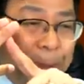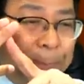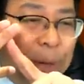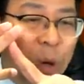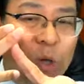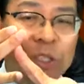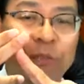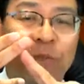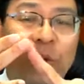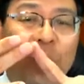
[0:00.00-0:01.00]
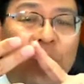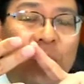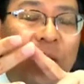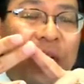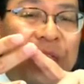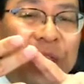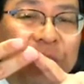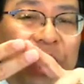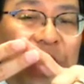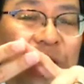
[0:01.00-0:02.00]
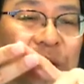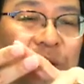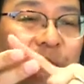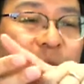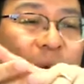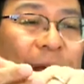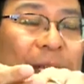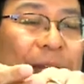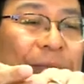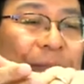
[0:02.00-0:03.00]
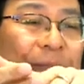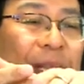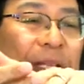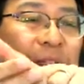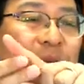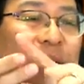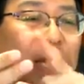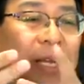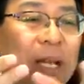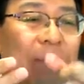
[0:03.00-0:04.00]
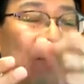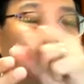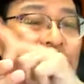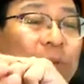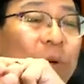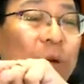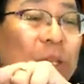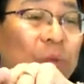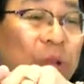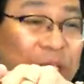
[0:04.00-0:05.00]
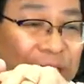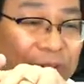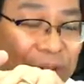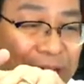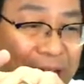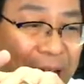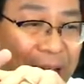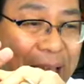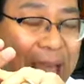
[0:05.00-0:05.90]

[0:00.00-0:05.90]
belongs for 3 to 1, then you can apply for the residence visa.